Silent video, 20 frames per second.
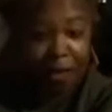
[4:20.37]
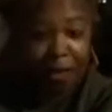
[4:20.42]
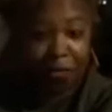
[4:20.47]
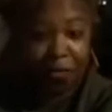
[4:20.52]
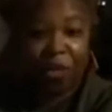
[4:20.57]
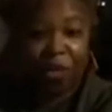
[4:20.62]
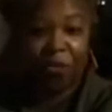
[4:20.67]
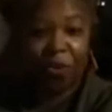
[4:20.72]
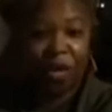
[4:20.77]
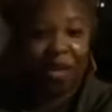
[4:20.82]
We
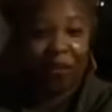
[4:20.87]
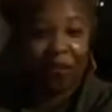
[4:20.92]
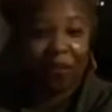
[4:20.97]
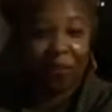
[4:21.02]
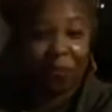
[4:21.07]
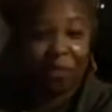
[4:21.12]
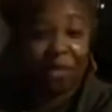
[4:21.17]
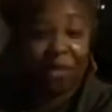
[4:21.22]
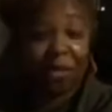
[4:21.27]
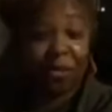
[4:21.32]
don't have to
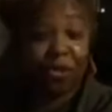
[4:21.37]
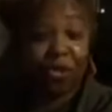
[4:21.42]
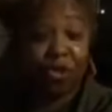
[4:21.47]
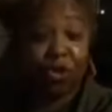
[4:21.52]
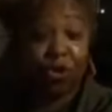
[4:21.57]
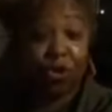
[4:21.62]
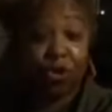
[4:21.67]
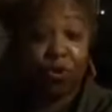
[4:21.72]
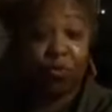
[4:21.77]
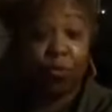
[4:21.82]
be in
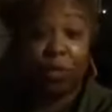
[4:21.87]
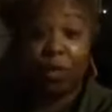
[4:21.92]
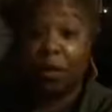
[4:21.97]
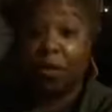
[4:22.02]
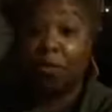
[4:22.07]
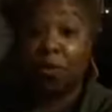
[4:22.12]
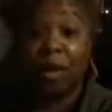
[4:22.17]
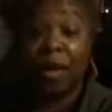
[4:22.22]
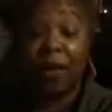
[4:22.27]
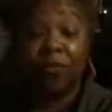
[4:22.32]
church. We
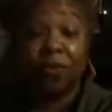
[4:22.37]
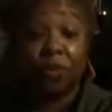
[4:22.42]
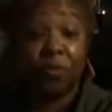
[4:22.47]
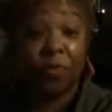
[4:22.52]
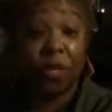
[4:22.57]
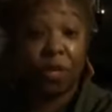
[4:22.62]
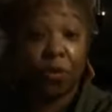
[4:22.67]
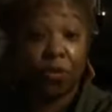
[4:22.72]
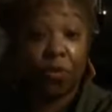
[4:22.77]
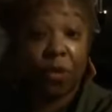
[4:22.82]
don't have to
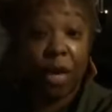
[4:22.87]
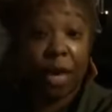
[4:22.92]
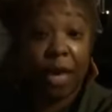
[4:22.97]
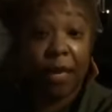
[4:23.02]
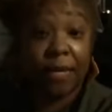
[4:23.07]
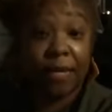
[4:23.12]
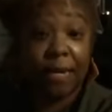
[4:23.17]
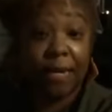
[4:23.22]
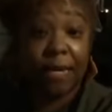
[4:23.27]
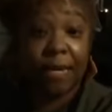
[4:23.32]
be on our
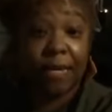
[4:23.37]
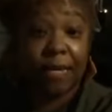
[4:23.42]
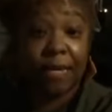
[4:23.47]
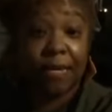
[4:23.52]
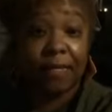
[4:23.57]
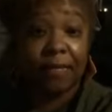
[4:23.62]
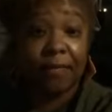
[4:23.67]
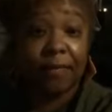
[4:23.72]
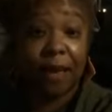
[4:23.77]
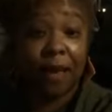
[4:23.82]

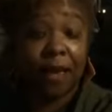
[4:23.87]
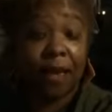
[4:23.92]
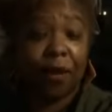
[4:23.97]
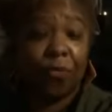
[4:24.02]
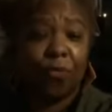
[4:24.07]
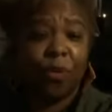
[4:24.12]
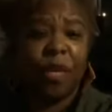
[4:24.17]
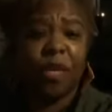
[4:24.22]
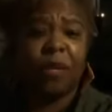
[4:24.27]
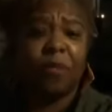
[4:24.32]
knees.
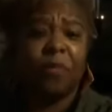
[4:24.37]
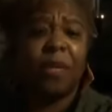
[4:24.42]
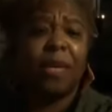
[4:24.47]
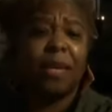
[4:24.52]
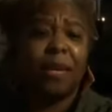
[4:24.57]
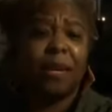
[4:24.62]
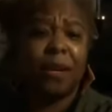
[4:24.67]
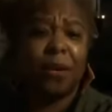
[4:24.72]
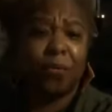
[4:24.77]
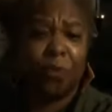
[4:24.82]
We can be
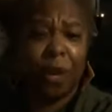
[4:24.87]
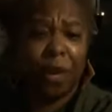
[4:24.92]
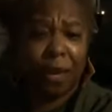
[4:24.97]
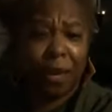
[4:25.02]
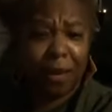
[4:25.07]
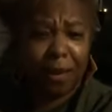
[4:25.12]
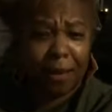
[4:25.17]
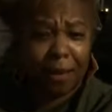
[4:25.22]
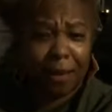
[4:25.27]
anywhere.